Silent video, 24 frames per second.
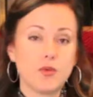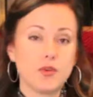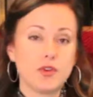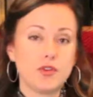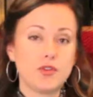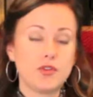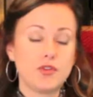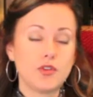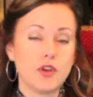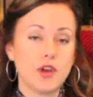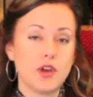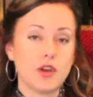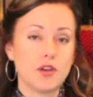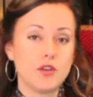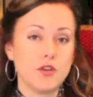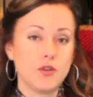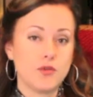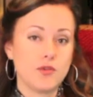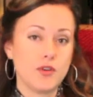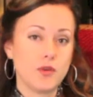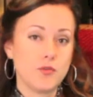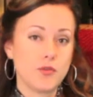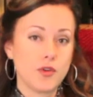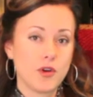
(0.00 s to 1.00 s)
that was
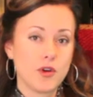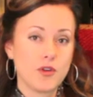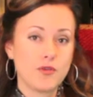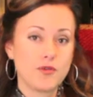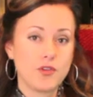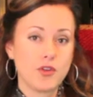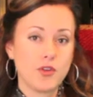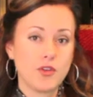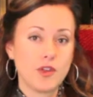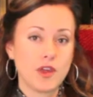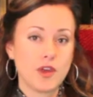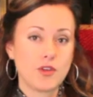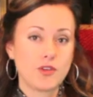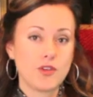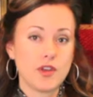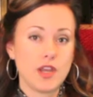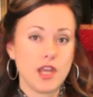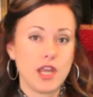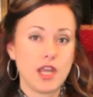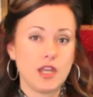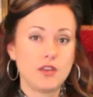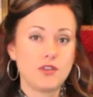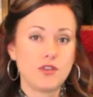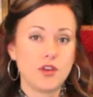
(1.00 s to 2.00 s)
November of
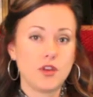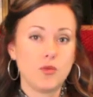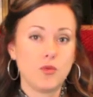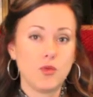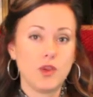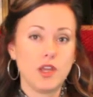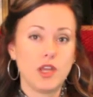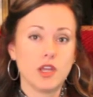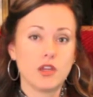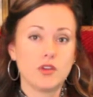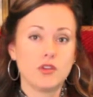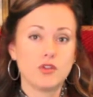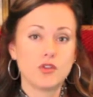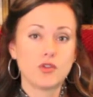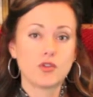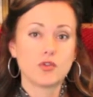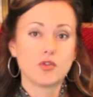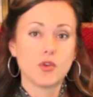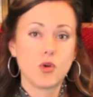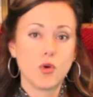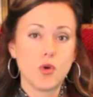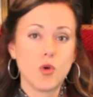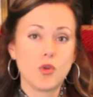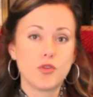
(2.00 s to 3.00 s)
2008, and we had
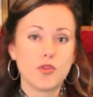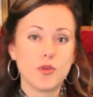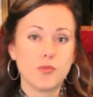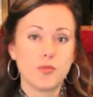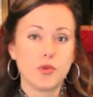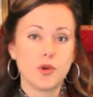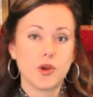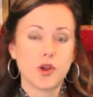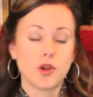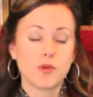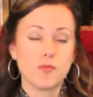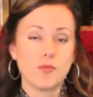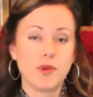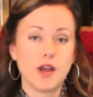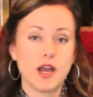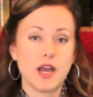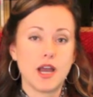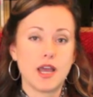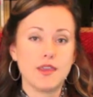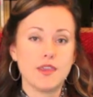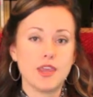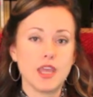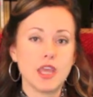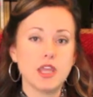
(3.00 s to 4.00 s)
sold the book
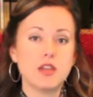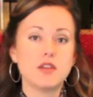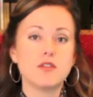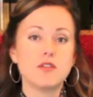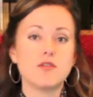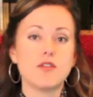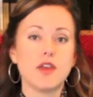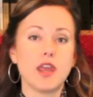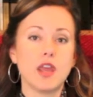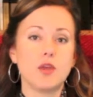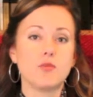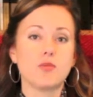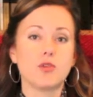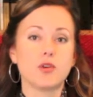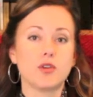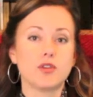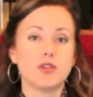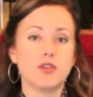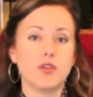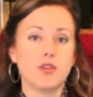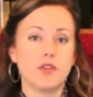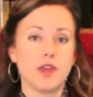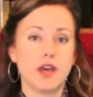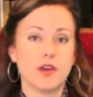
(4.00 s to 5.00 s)
by the end of
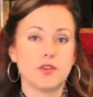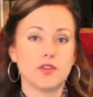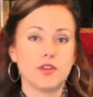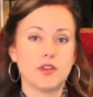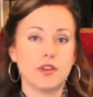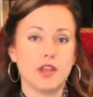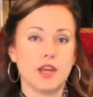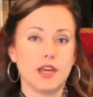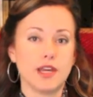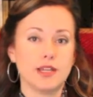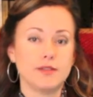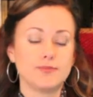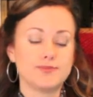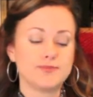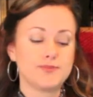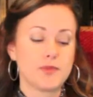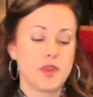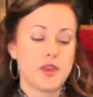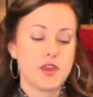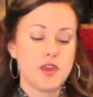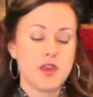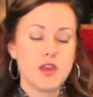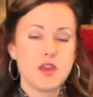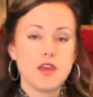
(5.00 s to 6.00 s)
April 2009.
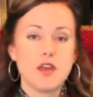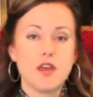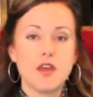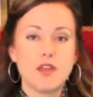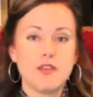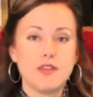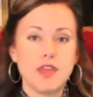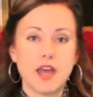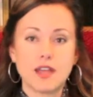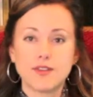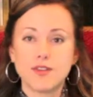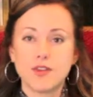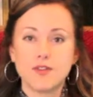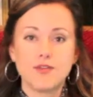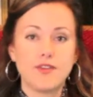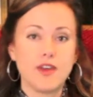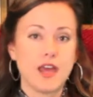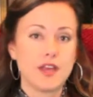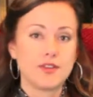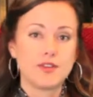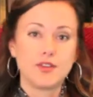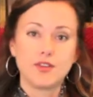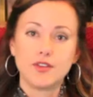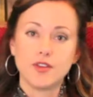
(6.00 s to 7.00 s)
That's the
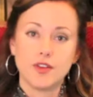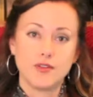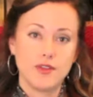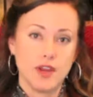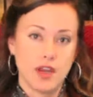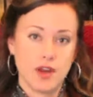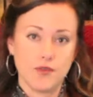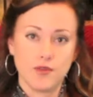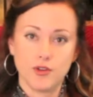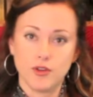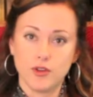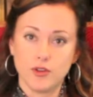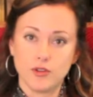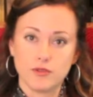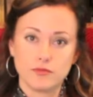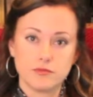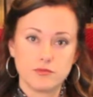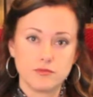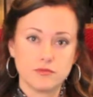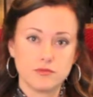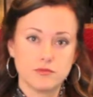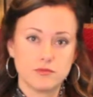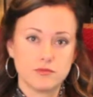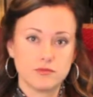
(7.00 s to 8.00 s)
fastest I've
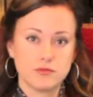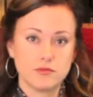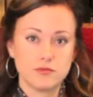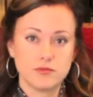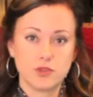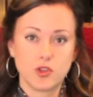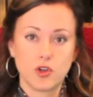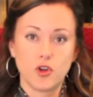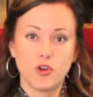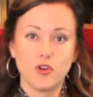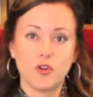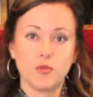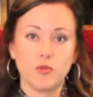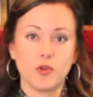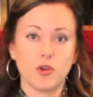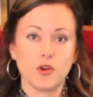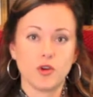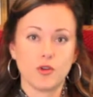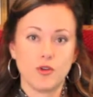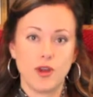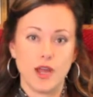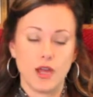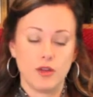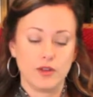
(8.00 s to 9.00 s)
ever turned a
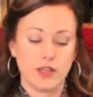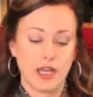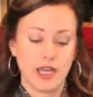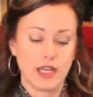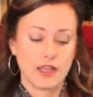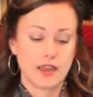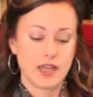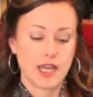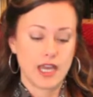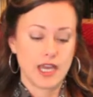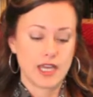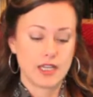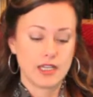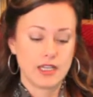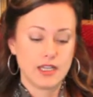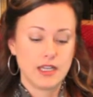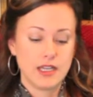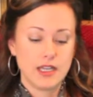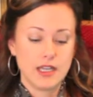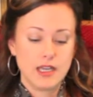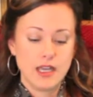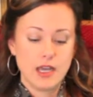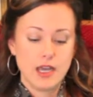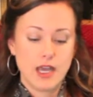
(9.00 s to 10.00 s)
book around like that.
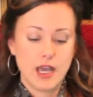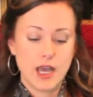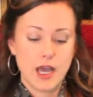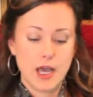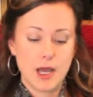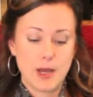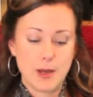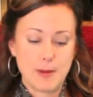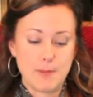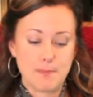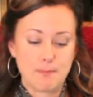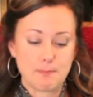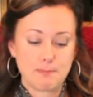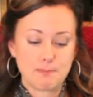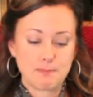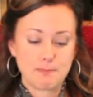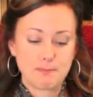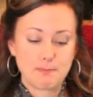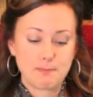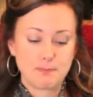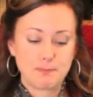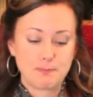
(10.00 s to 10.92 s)
I